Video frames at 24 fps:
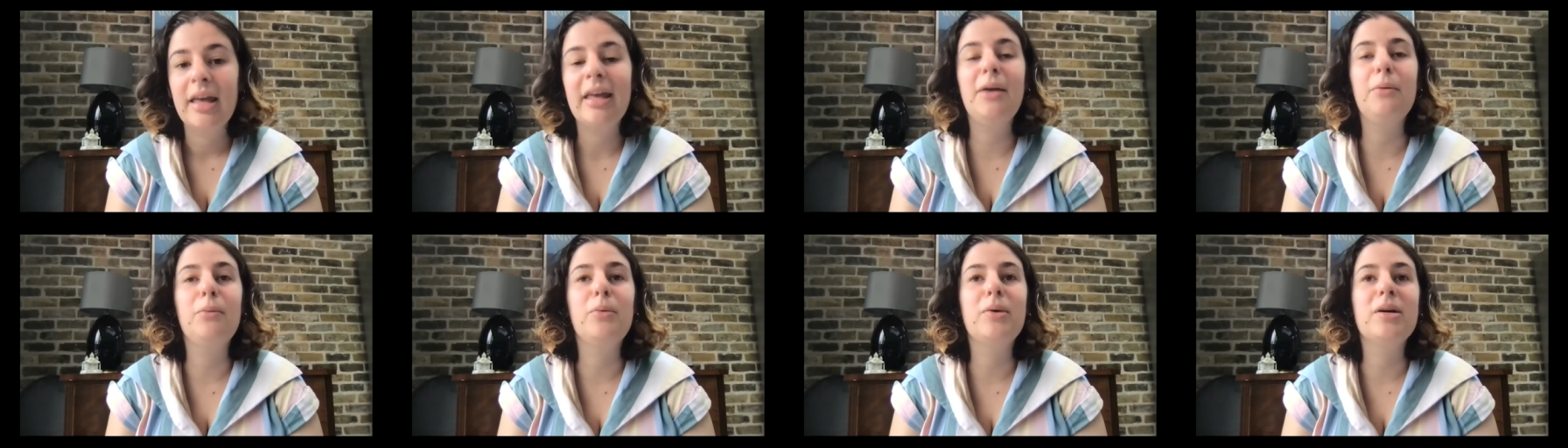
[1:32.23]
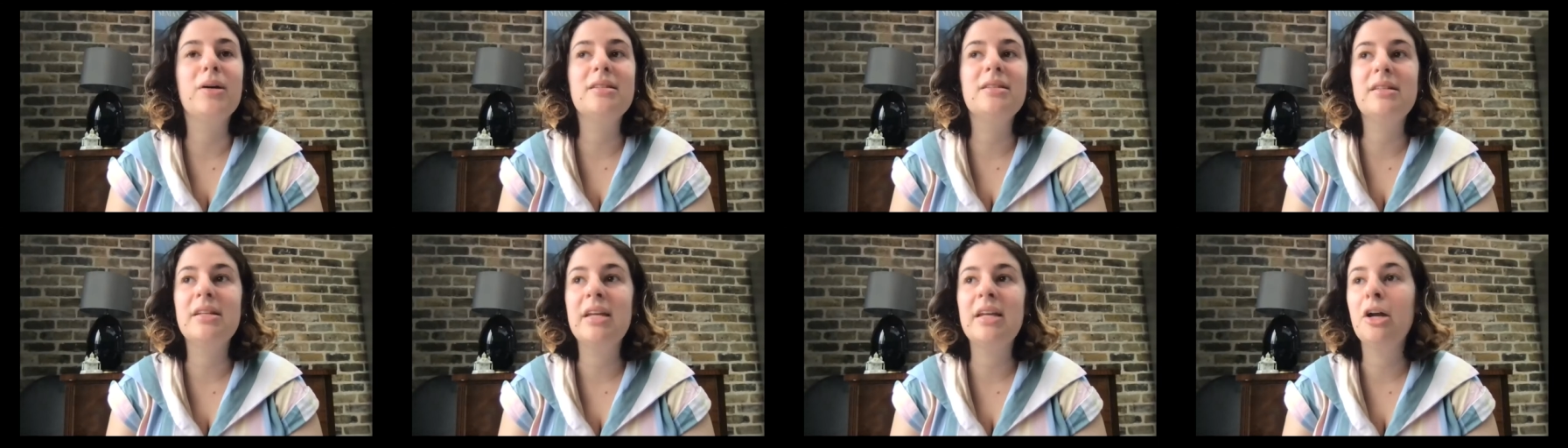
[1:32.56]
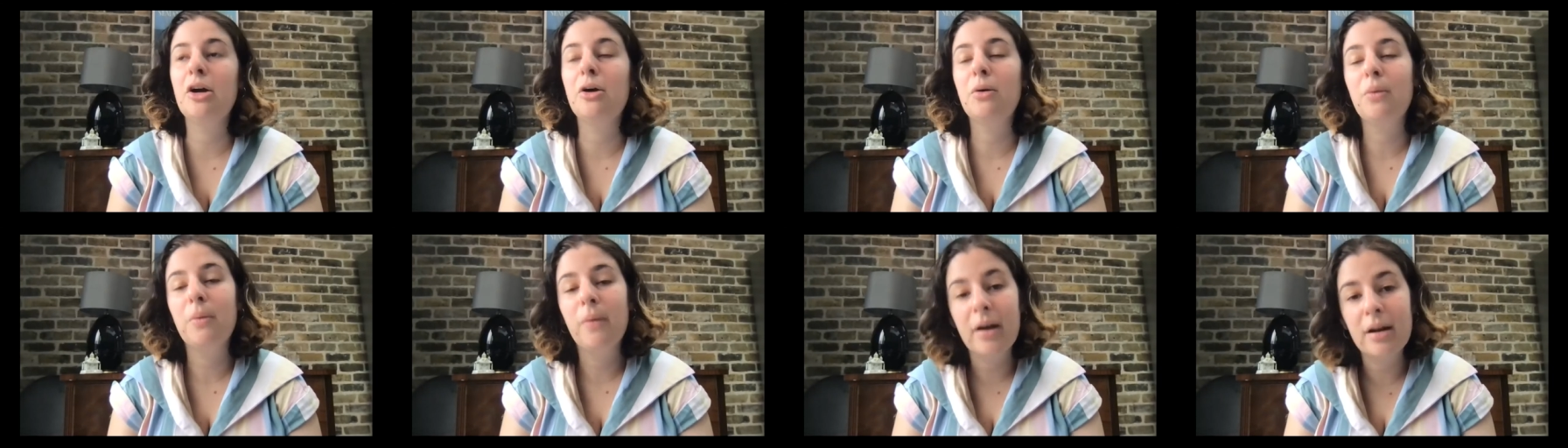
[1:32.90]
It was
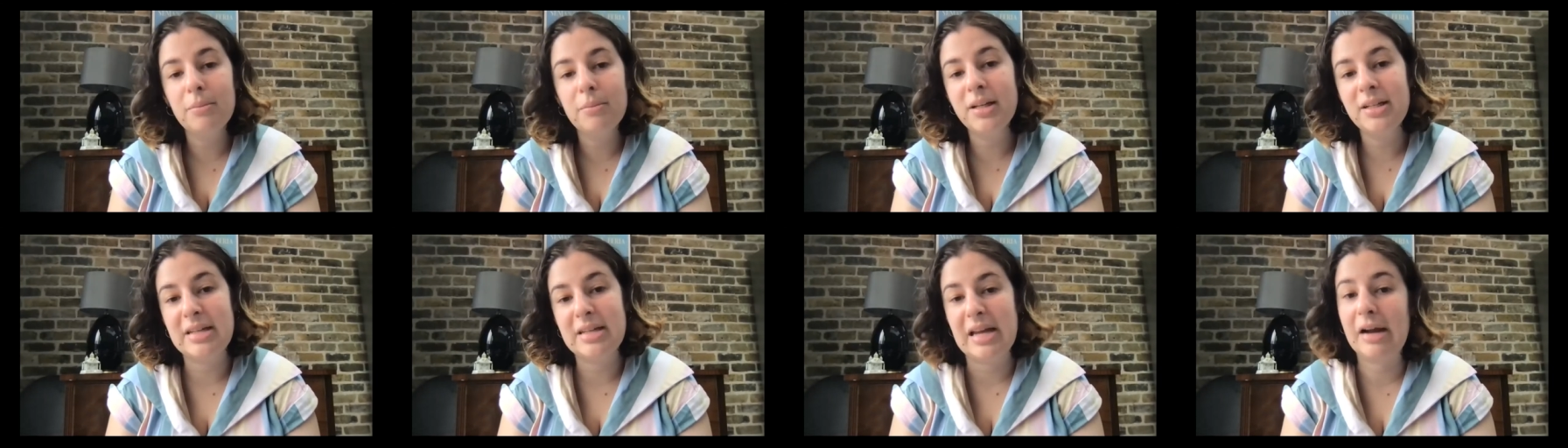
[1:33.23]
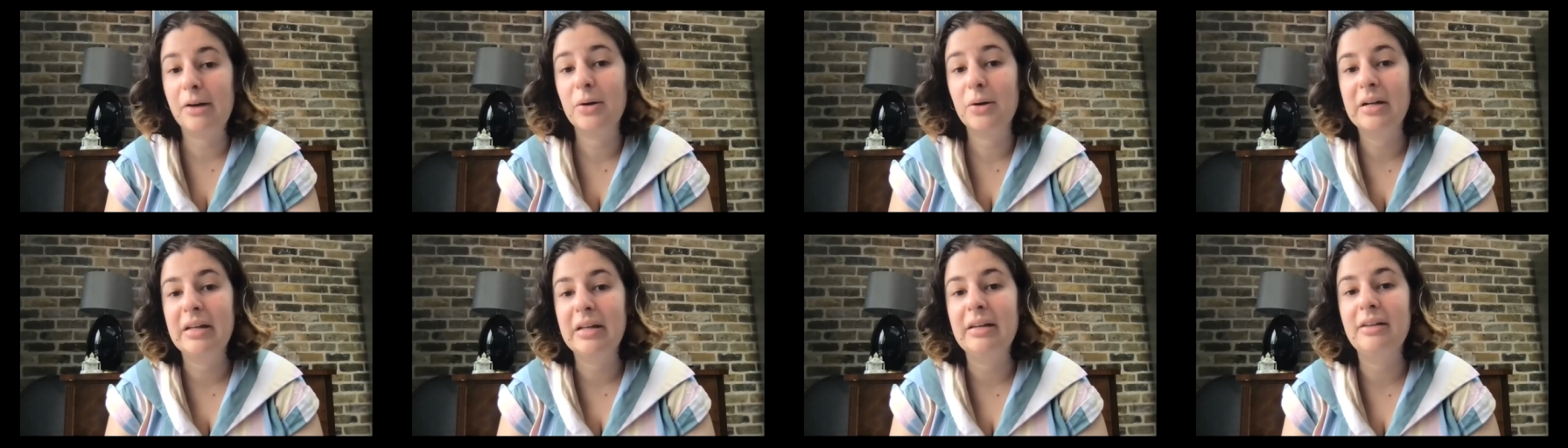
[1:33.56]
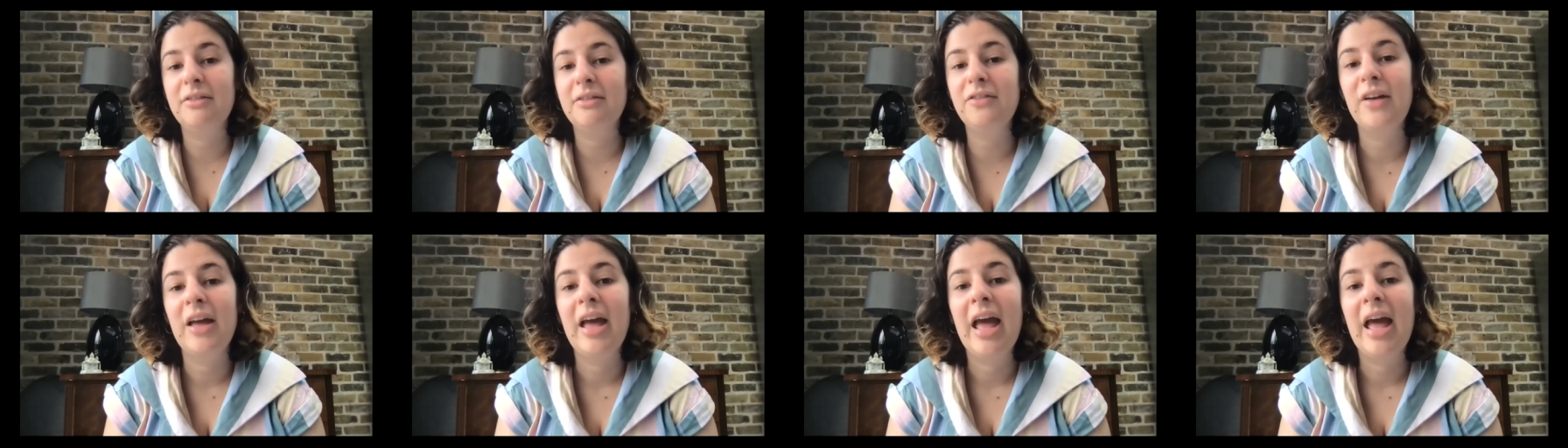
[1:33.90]
incredibly
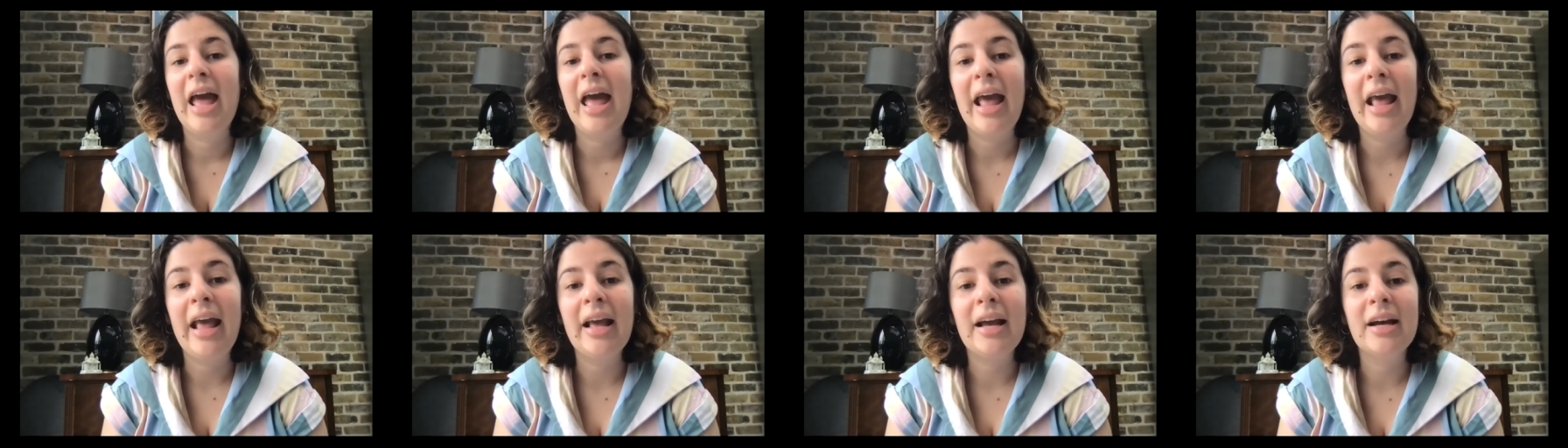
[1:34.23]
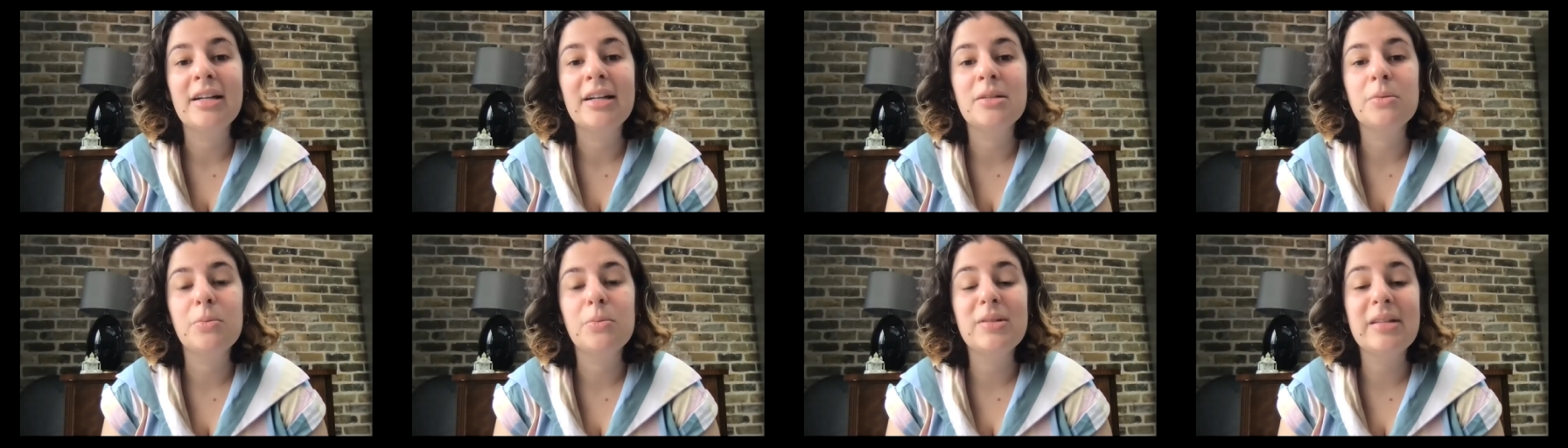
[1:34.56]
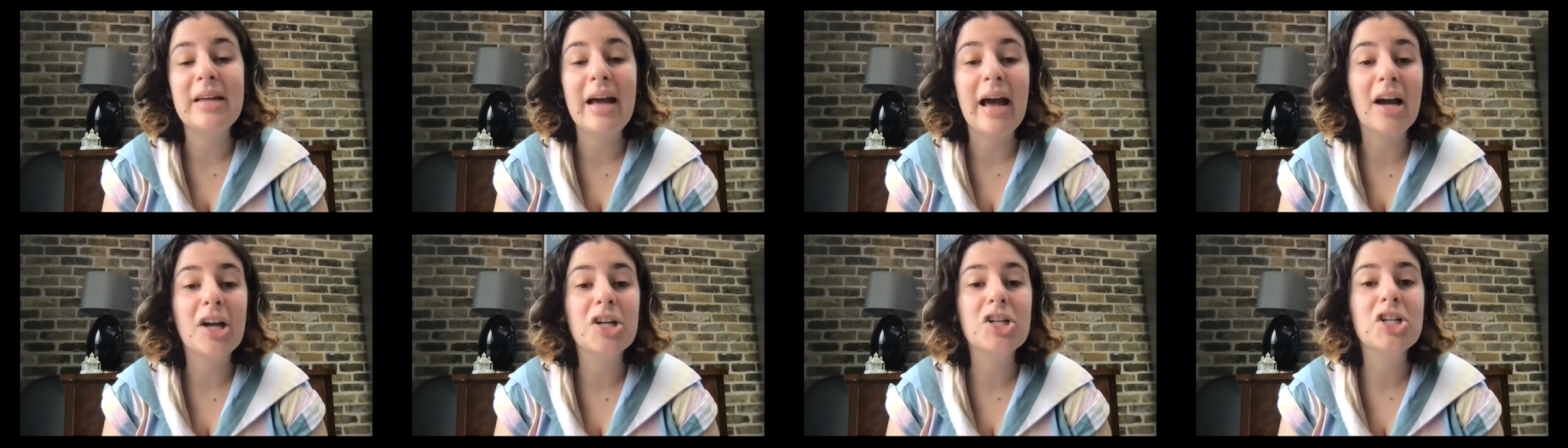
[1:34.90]
decorative and was
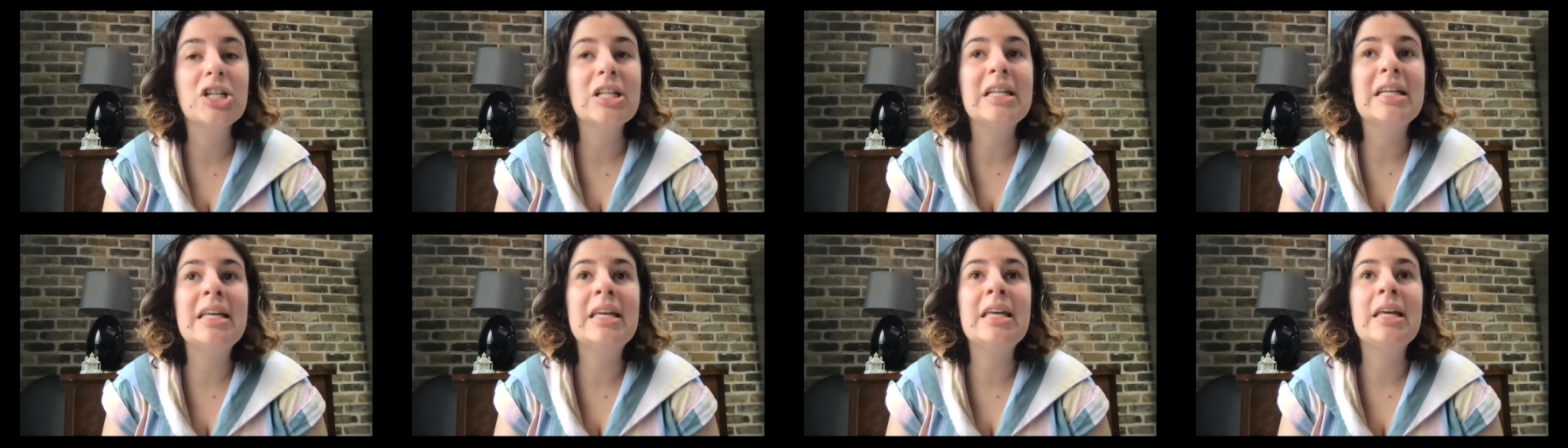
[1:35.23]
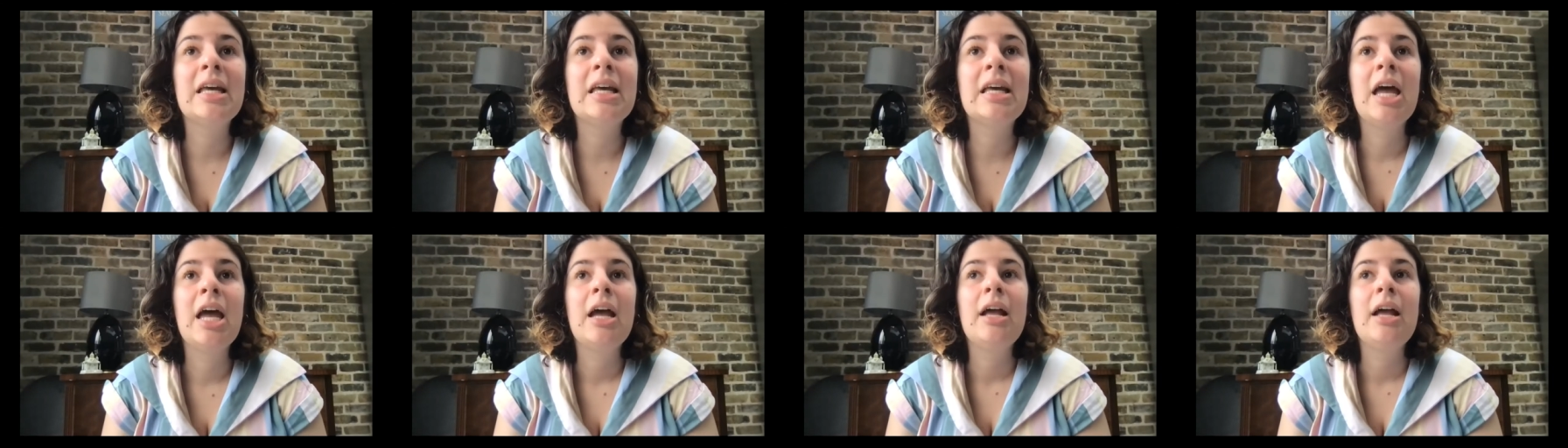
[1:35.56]
actually,